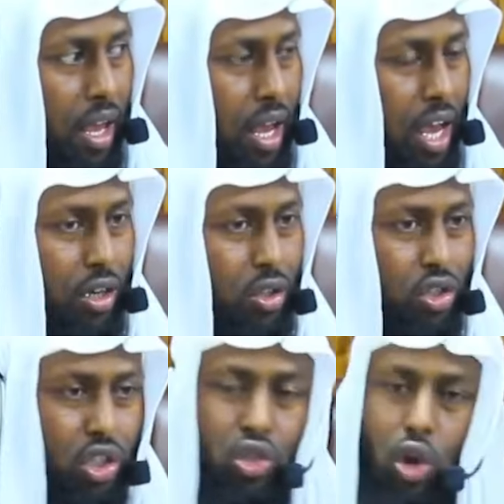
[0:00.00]
and
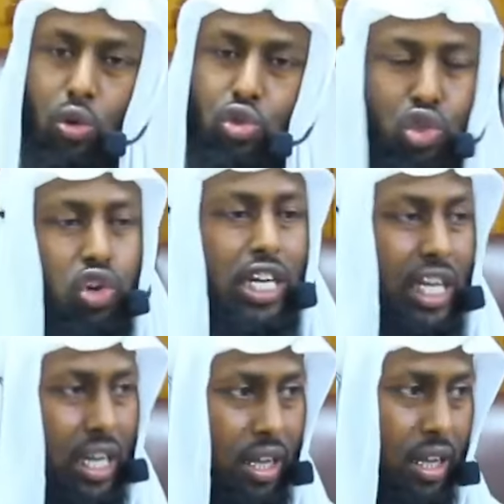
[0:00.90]
just go into trading
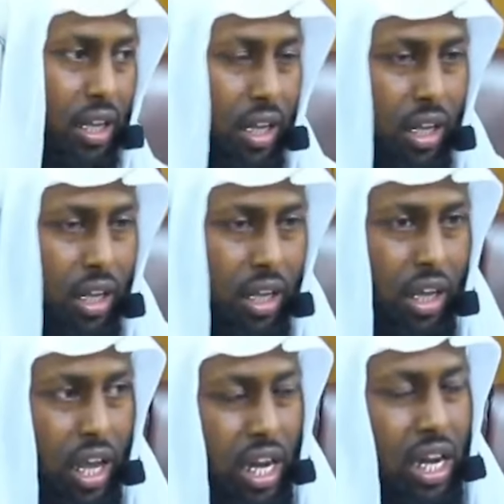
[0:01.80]

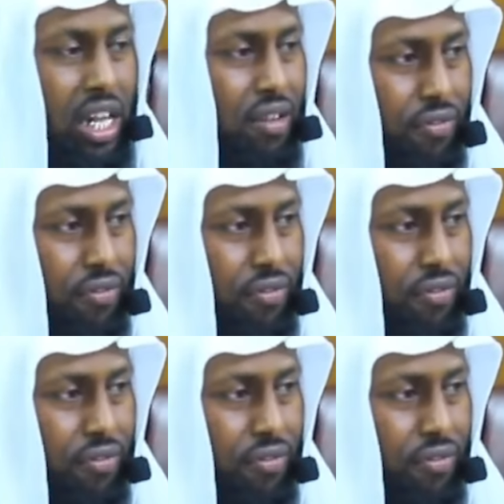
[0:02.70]
and leave